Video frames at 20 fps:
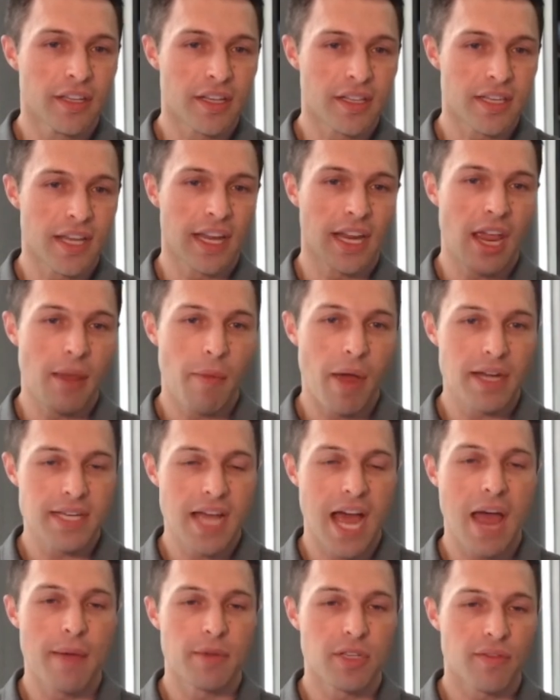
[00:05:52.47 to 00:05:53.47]
to saying hey my
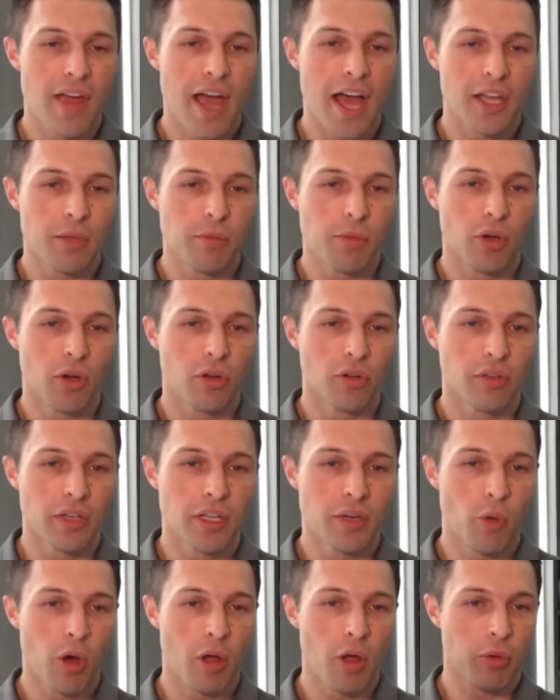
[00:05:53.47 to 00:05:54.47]
time is valuable
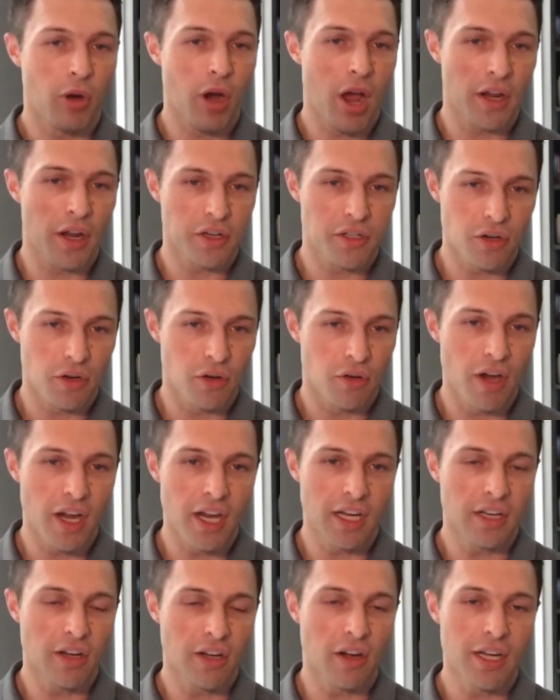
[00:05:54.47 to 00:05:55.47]
and while products are
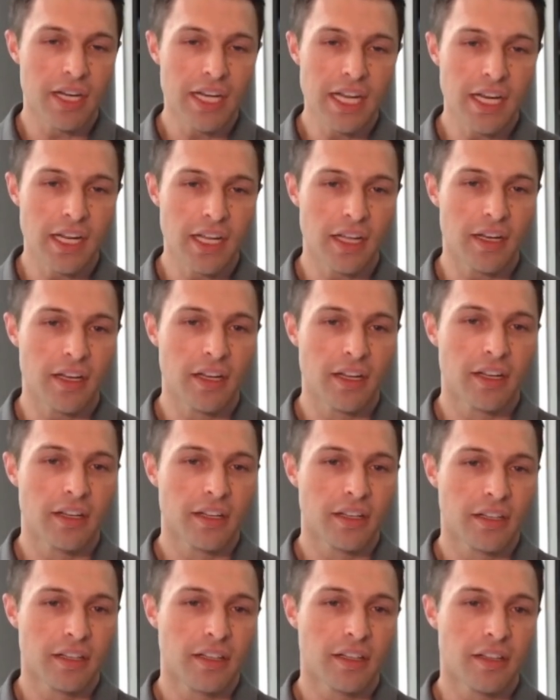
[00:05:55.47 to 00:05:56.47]
great and are needed
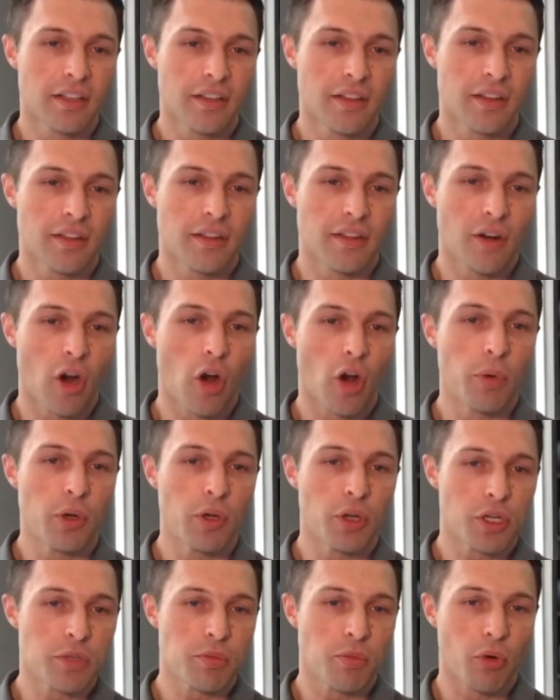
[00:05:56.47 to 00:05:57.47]
they're
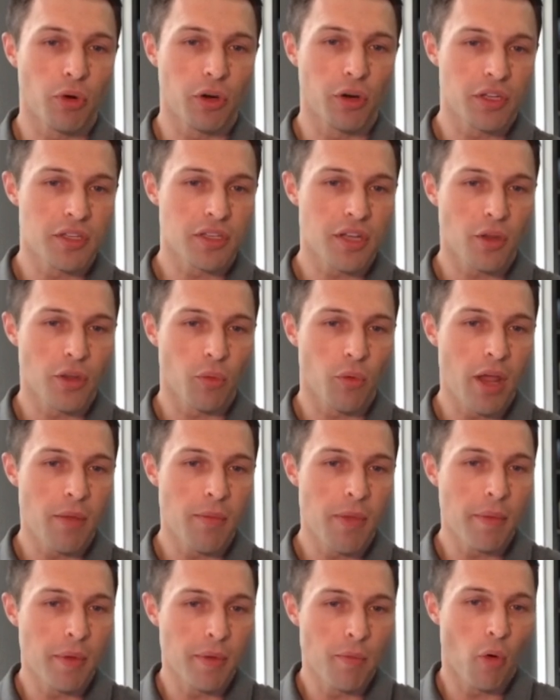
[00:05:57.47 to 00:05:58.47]
open to exploring this other way
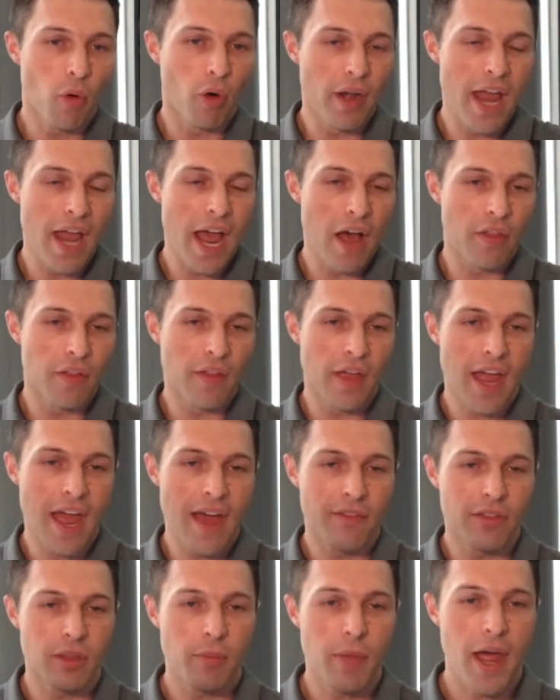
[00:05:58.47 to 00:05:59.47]
and maybe more now than they
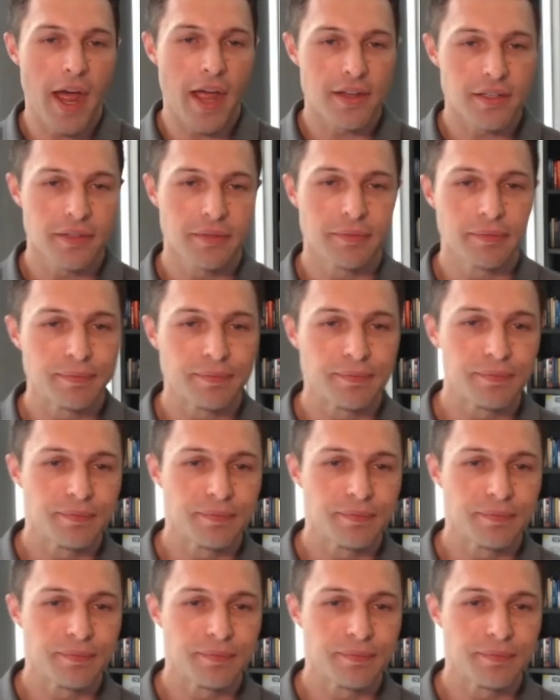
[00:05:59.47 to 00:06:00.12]
have in the past